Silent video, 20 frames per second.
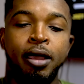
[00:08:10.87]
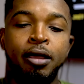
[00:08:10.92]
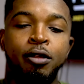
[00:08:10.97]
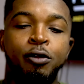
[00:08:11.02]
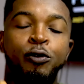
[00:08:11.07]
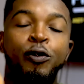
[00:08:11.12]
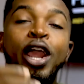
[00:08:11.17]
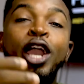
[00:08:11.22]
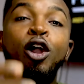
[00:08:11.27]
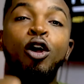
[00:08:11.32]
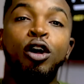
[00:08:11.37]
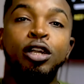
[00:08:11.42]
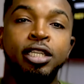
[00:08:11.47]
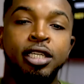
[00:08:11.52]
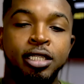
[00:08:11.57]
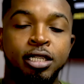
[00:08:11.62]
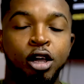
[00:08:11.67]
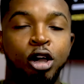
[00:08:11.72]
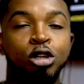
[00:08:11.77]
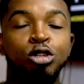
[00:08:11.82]

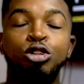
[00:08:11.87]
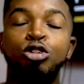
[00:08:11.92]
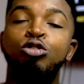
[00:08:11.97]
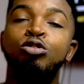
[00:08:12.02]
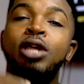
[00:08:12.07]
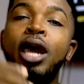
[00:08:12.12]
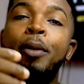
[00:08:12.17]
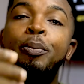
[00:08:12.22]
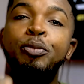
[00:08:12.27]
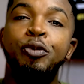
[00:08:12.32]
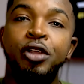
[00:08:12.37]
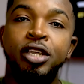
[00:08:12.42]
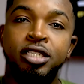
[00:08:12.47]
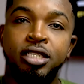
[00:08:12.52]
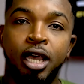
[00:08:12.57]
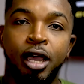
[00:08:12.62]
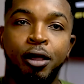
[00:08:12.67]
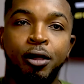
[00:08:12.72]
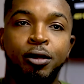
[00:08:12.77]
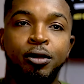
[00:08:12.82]
recording or good
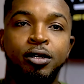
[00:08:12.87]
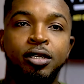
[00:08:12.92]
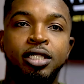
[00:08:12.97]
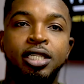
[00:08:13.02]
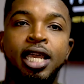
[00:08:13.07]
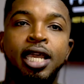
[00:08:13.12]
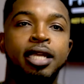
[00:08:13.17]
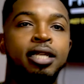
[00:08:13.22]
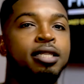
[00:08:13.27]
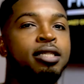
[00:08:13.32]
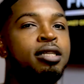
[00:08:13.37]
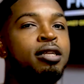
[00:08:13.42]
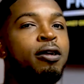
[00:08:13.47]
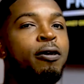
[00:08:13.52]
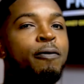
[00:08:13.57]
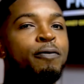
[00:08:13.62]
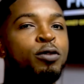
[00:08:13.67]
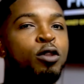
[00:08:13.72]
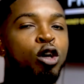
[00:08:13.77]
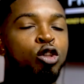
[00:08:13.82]
appraisal, then
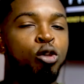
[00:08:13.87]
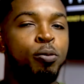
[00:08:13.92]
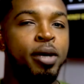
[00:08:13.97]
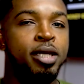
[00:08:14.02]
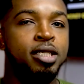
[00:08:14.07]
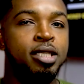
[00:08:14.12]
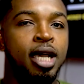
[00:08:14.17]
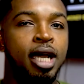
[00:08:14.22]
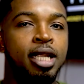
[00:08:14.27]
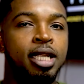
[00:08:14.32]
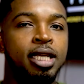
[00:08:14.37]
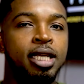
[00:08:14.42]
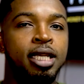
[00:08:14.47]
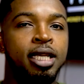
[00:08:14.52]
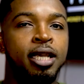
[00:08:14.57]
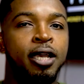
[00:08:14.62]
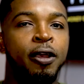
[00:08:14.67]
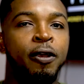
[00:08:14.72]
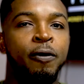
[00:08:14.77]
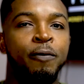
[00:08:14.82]
automatically
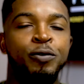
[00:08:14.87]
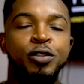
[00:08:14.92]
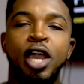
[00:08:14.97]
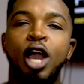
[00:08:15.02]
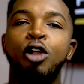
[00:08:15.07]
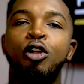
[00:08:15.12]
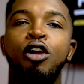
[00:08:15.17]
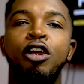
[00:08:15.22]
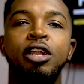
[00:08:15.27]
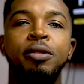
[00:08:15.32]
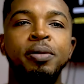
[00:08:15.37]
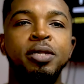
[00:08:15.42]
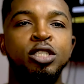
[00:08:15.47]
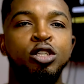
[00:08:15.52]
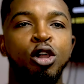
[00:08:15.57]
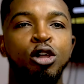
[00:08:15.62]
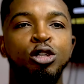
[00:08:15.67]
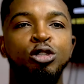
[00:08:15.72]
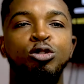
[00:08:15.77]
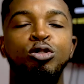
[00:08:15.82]
the algorithm is
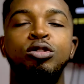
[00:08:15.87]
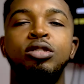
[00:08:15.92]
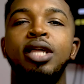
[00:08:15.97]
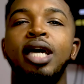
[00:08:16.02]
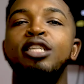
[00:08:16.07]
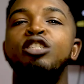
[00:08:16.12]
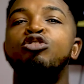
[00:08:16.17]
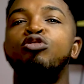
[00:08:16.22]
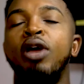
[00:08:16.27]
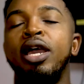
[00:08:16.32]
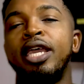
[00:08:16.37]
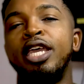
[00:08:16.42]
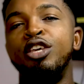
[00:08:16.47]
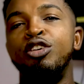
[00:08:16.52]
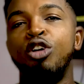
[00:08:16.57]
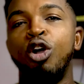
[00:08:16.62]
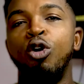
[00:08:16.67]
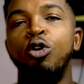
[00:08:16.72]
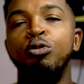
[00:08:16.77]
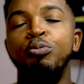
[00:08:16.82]
going to start ranking
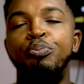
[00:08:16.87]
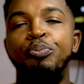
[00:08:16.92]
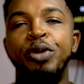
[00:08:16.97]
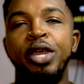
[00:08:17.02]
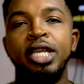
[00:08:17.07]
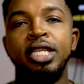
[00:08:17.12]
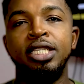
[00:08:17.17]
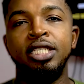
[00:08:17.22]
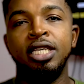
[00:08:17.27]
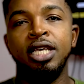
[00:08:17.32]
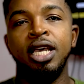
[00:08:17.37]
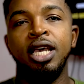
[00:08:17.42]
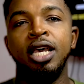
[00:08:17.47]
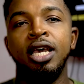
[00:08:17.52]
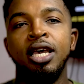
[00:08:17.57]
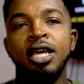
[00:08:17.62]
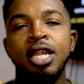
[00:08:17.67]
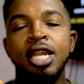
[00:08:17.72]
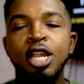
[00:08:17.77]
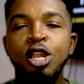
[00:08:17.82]
your own page
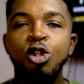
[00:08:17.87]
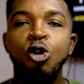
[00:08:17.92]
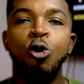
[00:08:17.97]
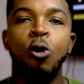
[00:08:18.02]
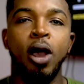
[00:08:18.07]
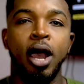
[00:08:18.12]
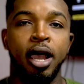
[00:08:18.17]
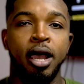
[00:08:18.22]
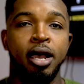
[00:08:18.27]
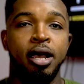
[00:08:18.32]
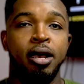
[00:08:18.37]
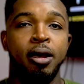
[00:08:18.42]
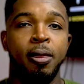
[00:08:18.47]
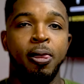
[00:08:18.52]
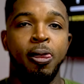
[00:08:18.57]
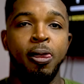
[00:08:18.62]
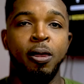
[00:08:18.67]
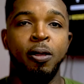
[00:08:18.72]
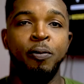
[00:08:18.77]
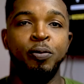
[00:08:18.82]
lower.
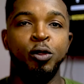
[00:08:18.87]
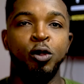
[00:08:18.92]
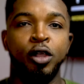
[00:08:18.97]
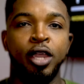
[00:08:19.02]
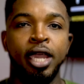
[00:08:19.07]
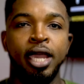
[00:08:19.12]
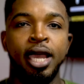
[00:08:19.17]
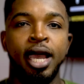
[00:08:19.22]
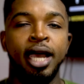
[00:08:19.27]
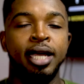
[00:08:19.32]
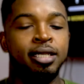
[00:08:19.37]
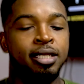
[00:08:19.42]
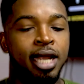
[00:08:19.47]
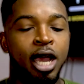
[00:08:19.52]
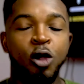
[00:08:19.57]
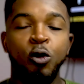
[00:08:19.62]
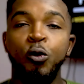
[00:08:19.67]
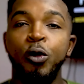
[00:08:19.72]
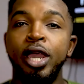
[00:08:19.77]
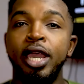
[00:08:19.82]
Okay, and
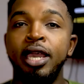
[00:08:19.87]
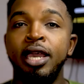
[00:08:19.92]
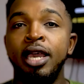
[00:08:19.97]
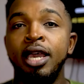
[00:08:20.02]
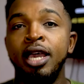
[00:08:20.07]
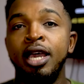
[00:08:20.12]
that way